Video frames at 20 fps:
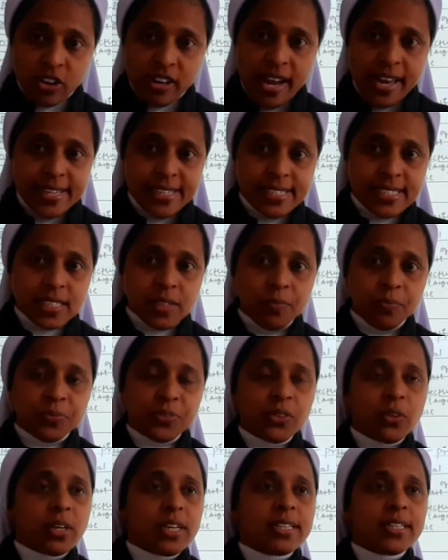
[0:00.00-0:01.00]
light.
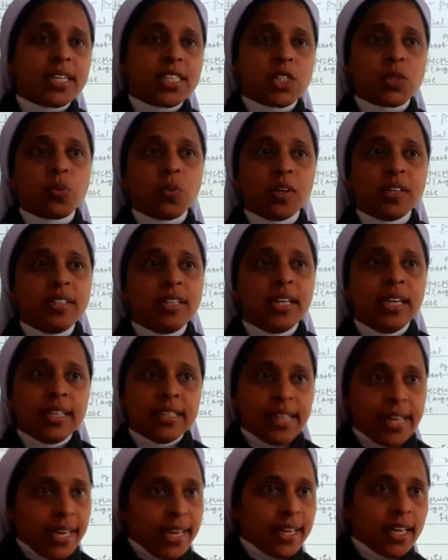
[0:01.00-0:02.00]
Okay, that's what
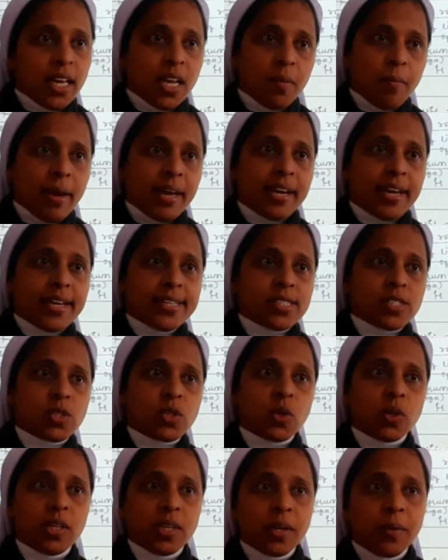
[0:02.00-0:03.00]
the Engelmann has
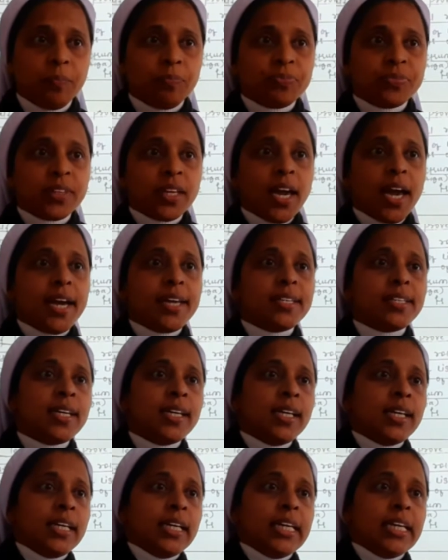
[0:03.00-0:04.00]
told.
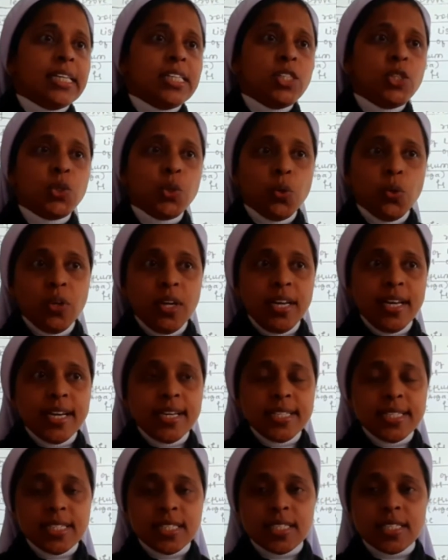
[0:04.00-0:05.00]
And in
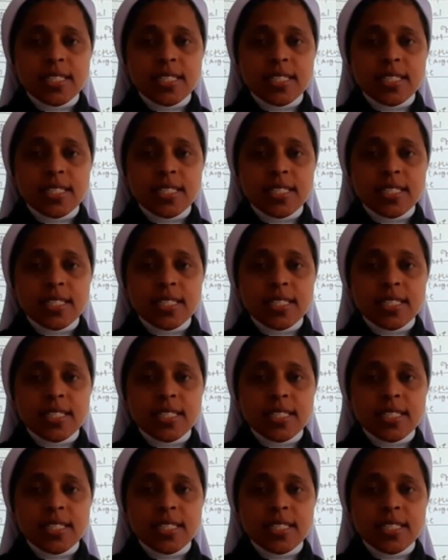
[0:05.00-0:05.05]
Julius